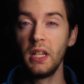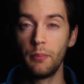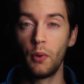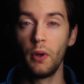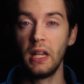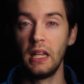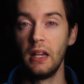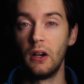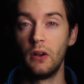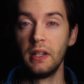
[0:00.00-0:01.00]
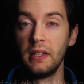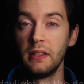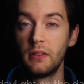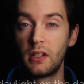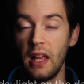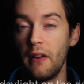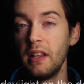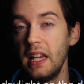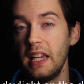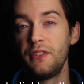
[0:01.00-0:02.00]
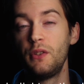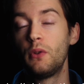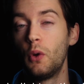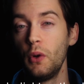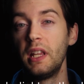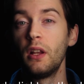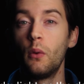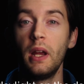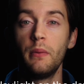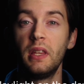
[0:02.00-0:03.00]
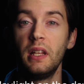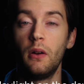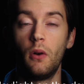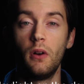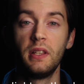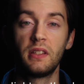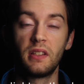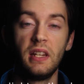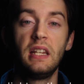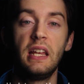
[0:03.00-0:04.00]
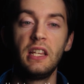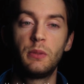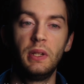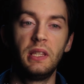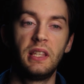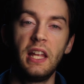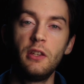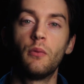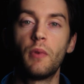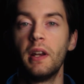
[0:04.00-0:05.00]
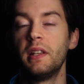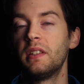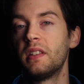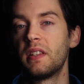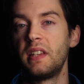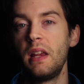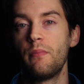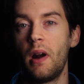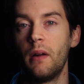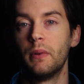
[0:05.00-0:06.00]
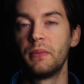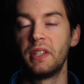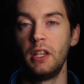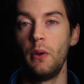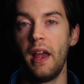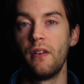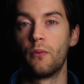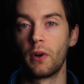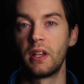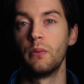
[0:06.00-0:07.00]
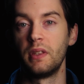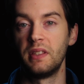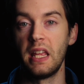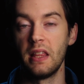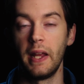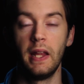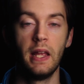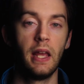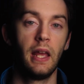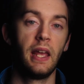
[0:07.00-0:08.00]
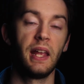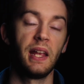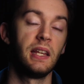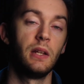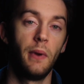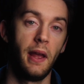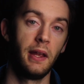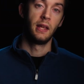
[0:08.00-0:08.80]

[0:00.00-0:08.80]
employ it on cloudy days. You could get away with it on sunny days, but then you'll run into the same problems that you have working with daylight anyway.